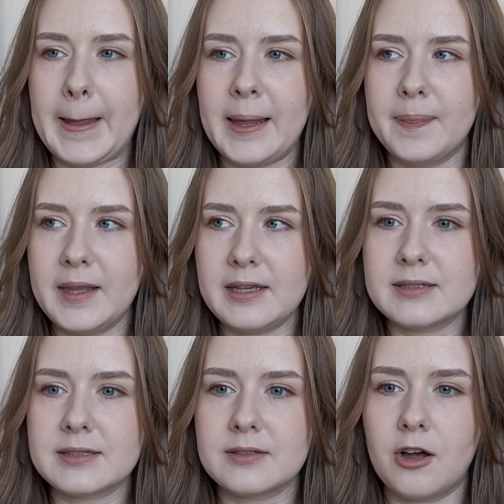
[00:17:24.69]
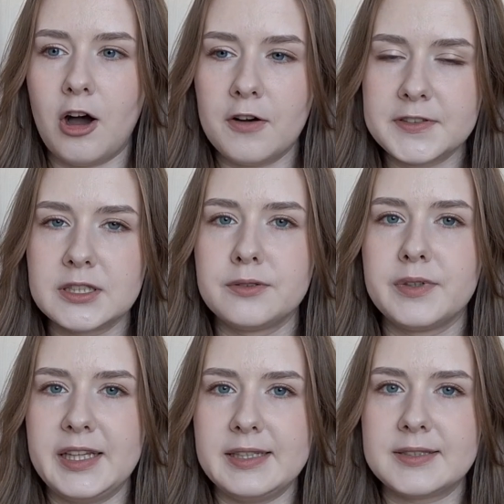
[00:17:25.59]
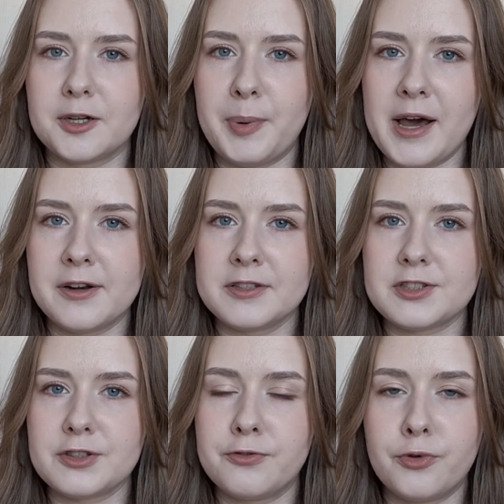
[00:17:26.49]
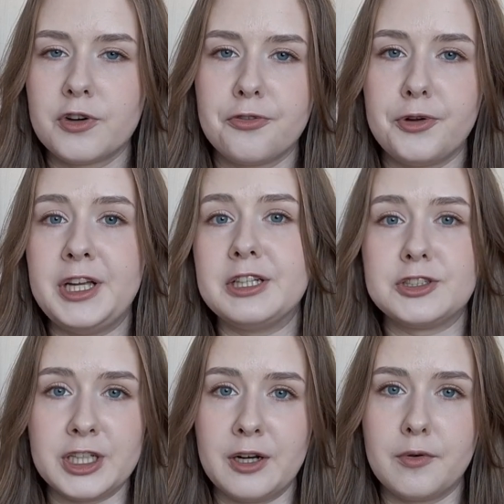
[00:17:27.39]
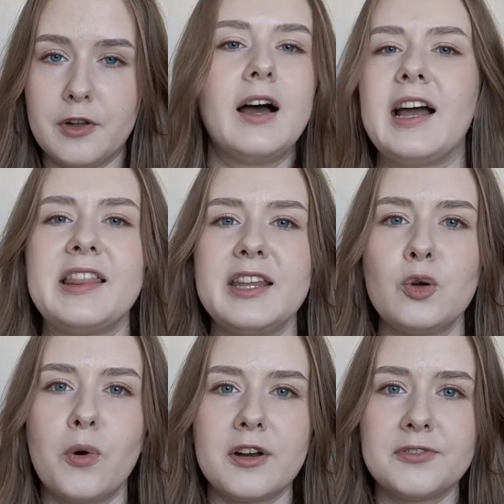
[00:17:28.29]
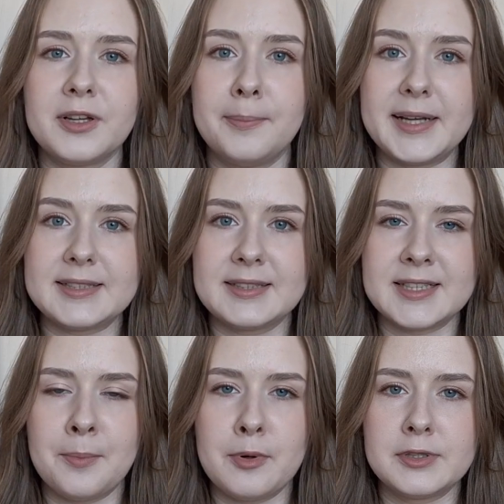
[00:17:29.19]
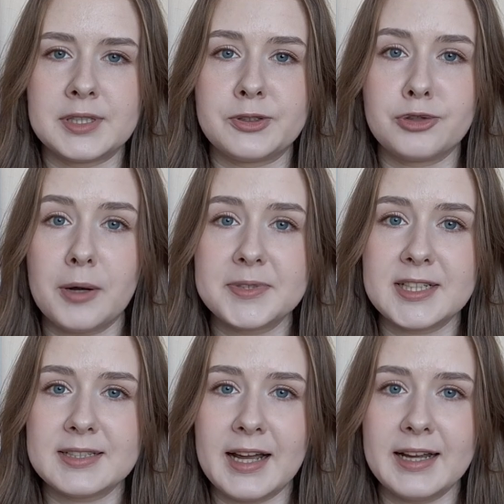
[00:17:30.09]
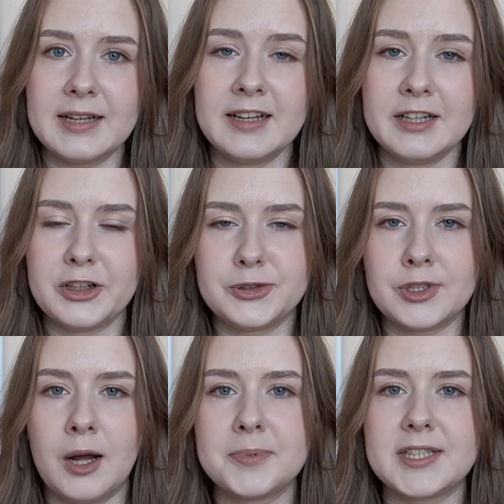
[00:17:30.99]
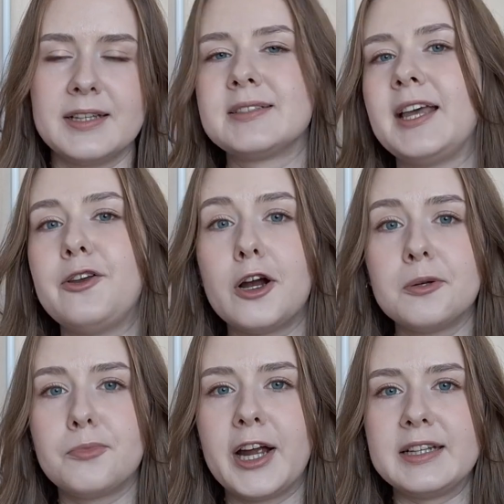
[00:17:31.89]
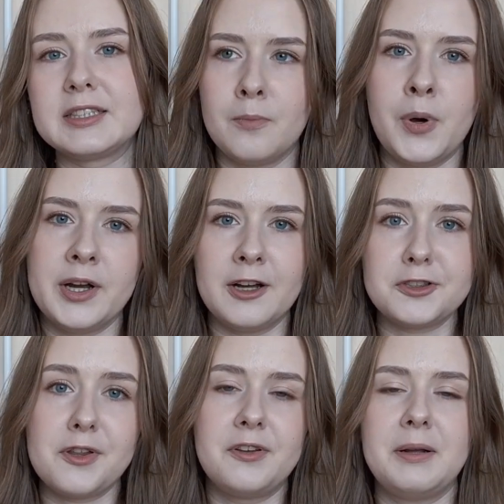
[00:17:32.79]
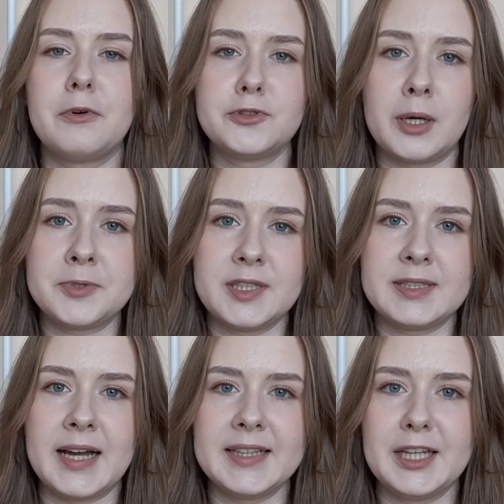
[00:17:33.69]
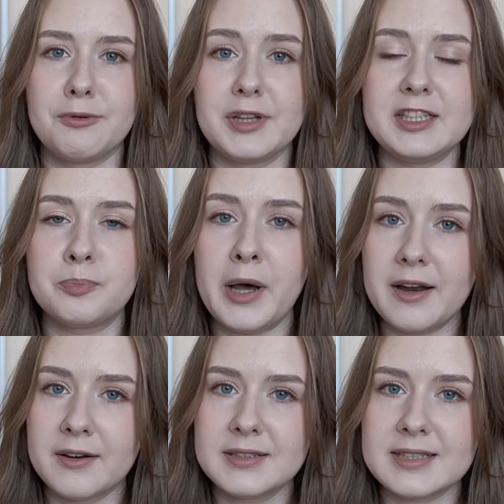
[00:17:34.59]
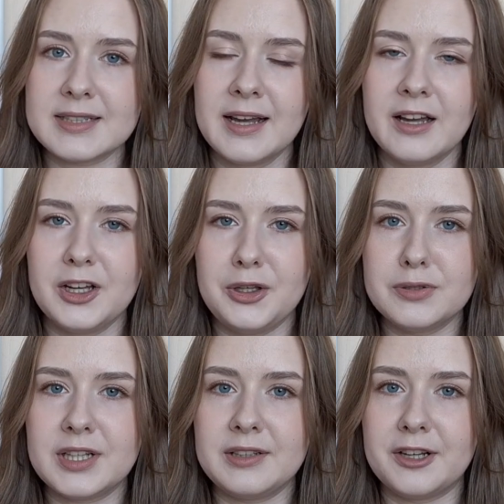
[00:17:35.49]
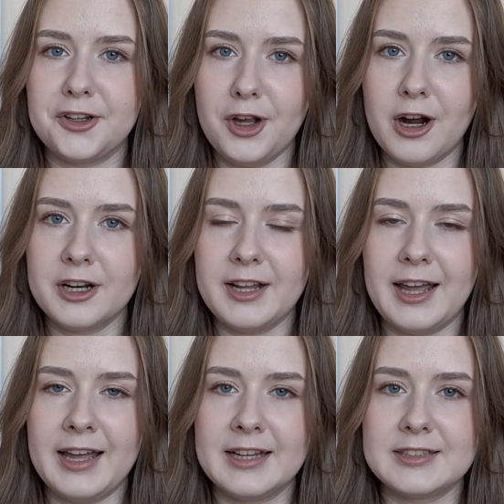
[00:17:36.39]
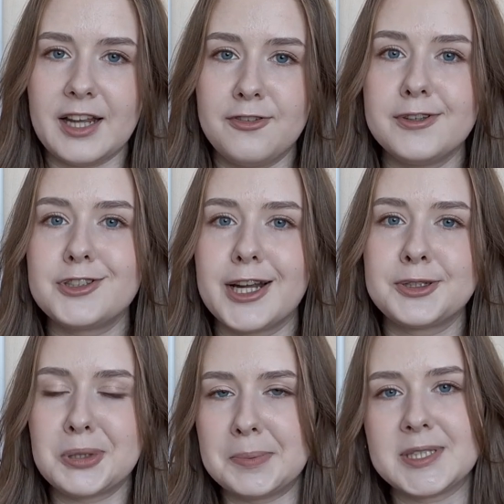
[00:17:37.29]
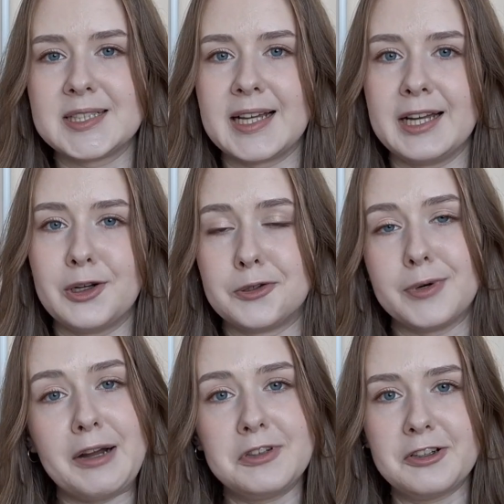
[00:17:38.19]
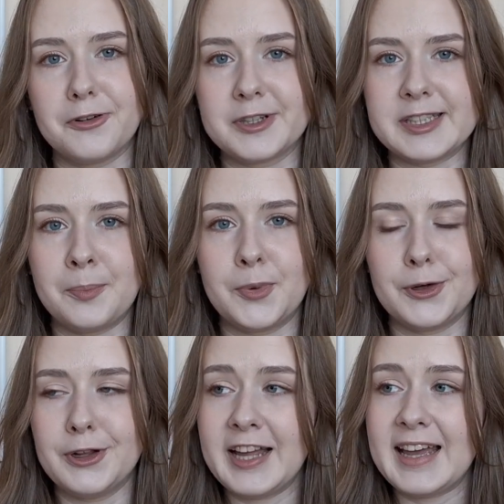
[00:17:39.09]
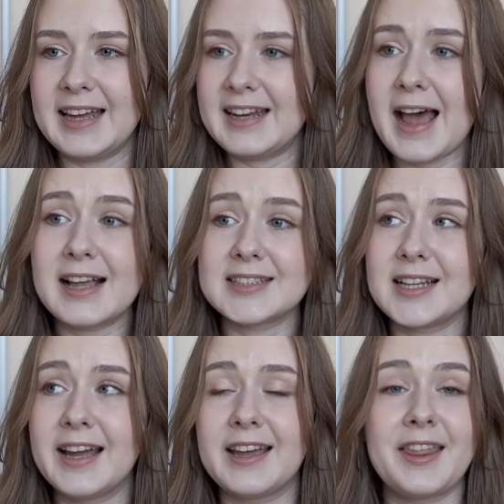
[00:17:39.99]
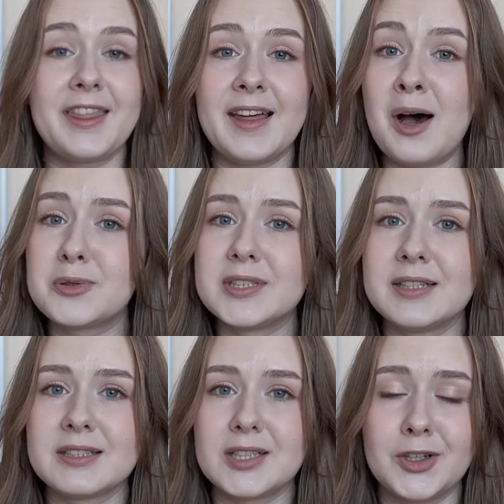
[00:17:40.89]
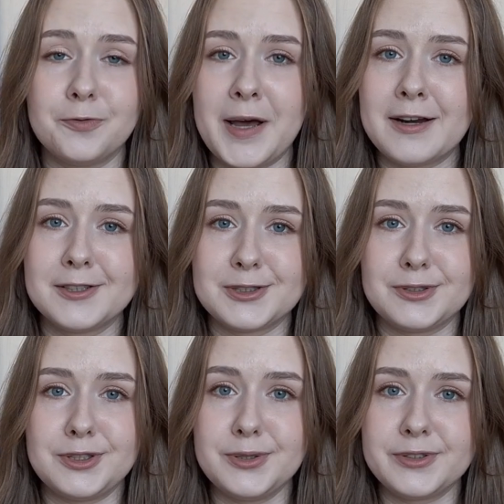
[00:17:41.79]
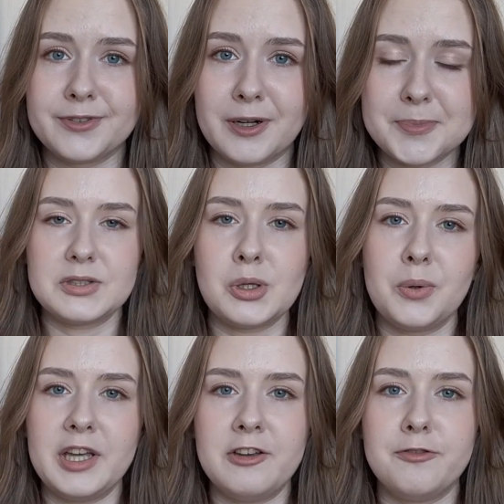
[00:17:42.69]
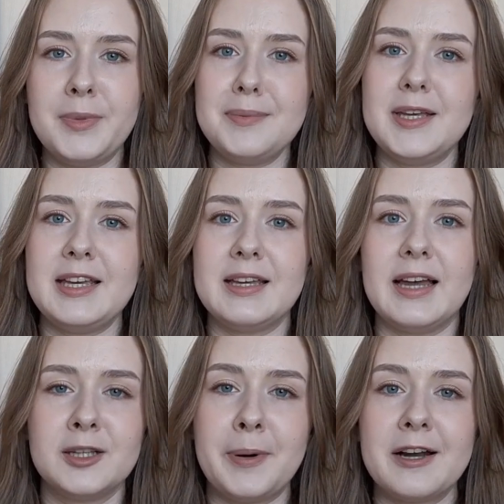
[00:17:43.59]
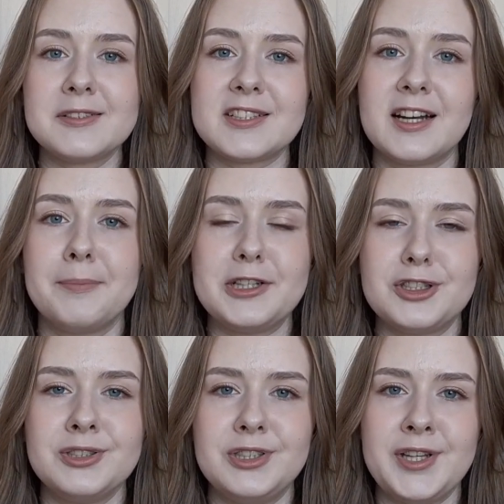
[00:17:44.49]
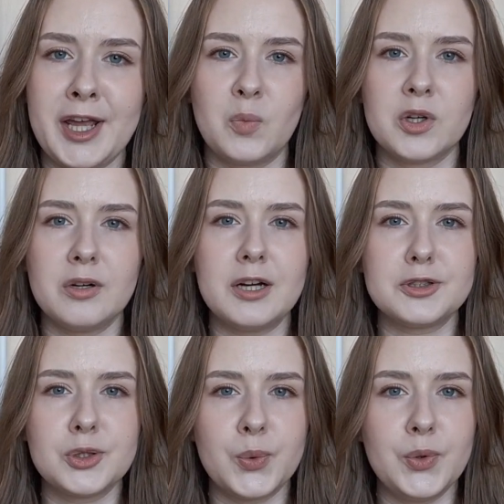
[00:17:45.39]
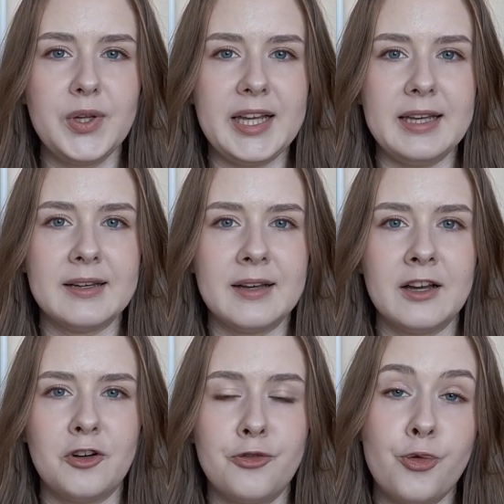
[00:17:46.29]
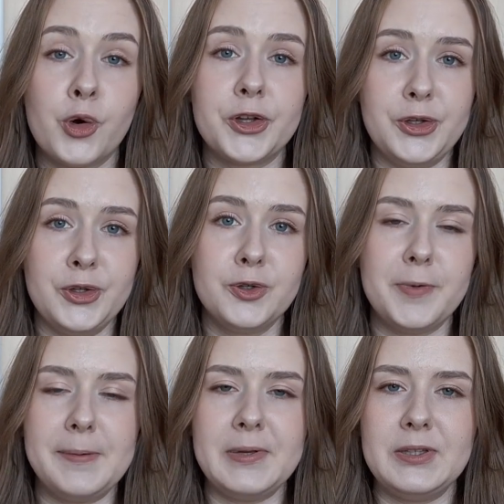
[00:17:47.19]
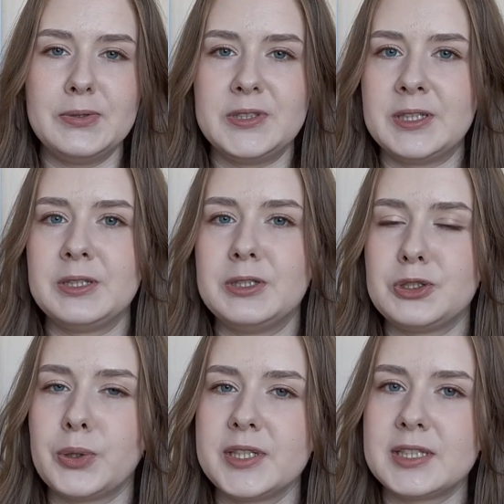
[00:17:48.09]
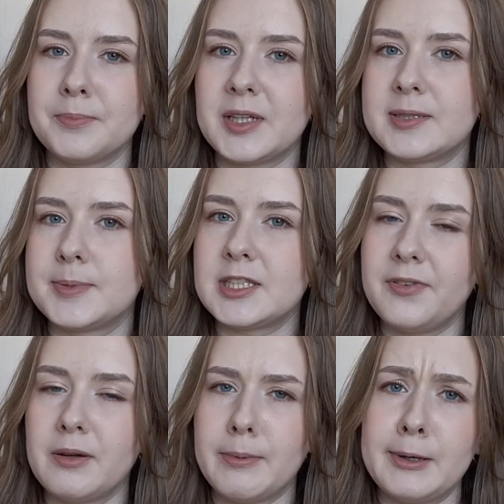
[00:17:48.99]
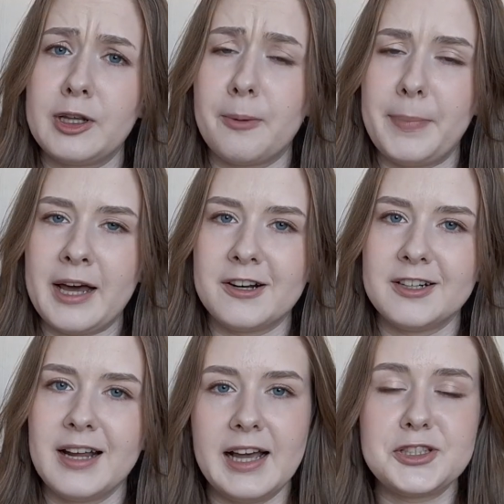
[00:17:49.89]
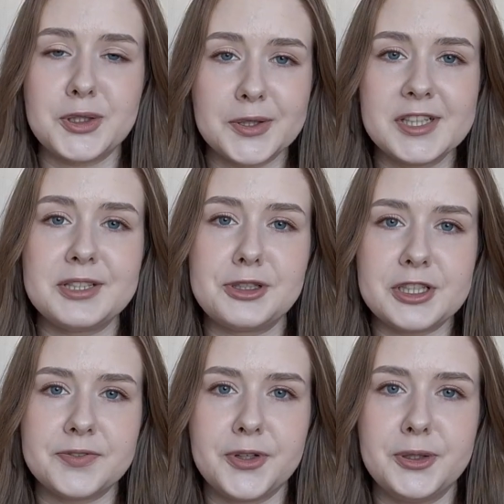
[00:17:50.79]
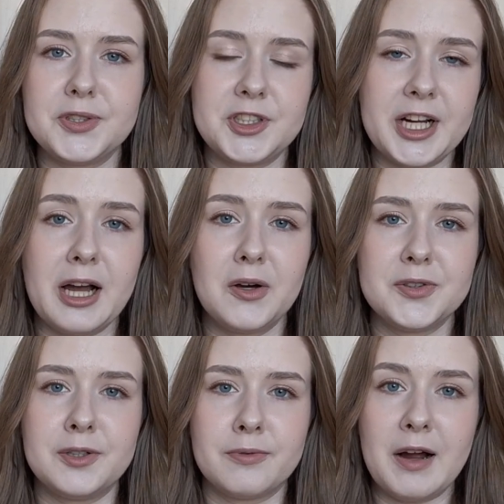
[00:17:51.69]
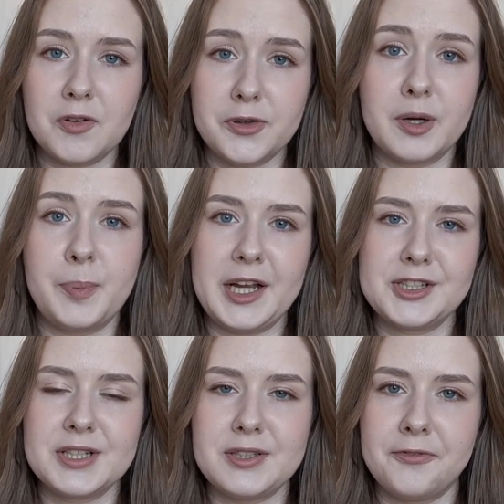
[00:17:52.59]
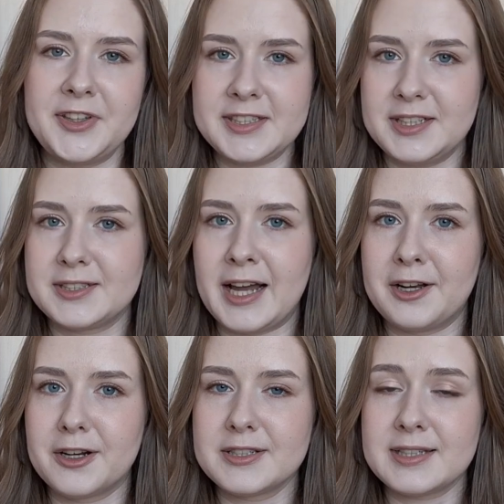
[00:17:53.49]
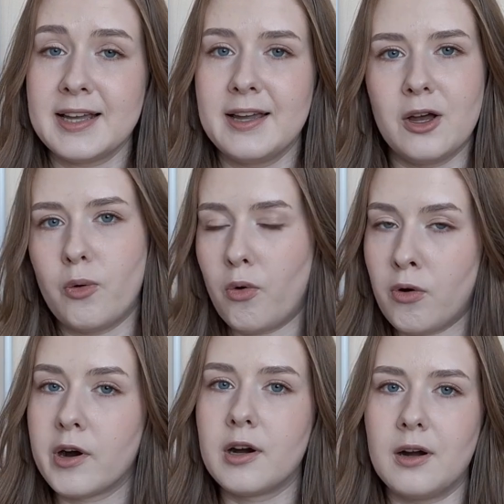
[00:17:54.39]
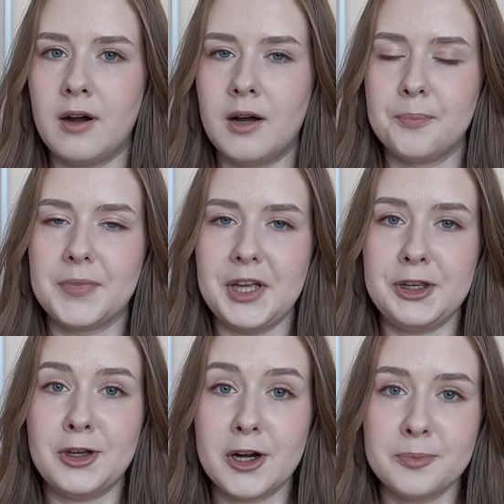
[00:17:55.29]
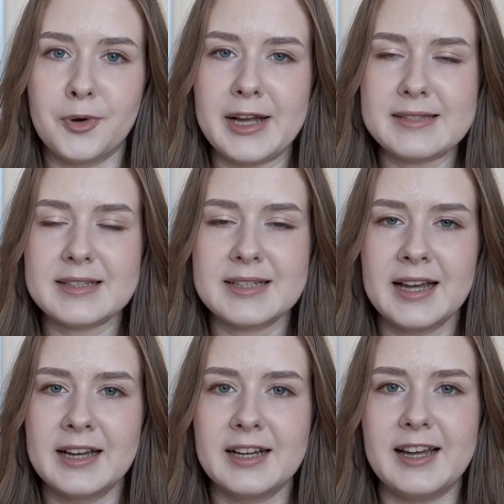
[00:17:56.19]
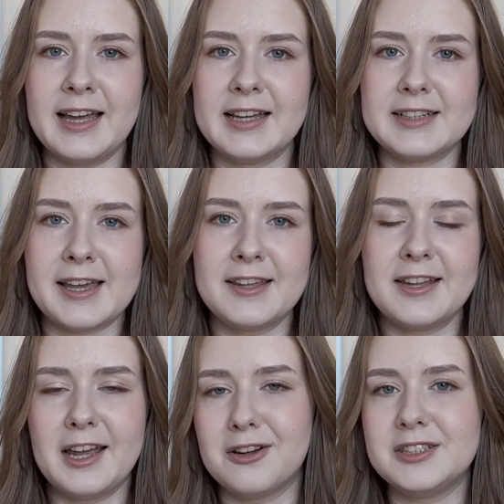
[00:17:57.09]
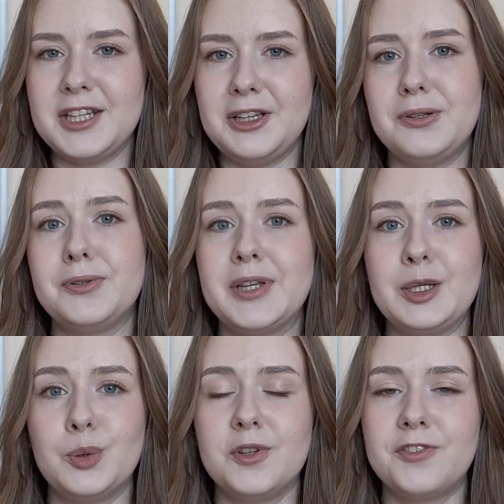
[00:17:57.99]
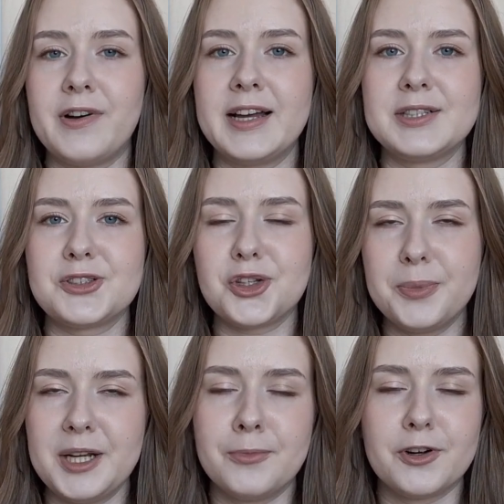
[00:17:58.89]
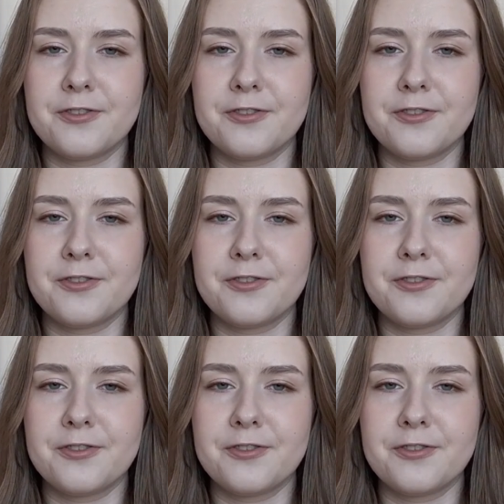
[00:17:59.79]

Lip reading: And these often release their patterns for free in general. I think one of the best examples is Drops Design. Drops is a yarn brand, but under the name of Drops Design, they release patterns using their yarn. And if you check Drops Design on Ravelry, for example, it has like thousands of patterns to choose from. So if maybe the patterns that I mentioned today were not truly for you, maybe you didn't enjoy something specific about that pattern, I strongly suggest for you to check out the Ravelry pages of these designers or yarn brands. And I can guarantee you that you will find so many more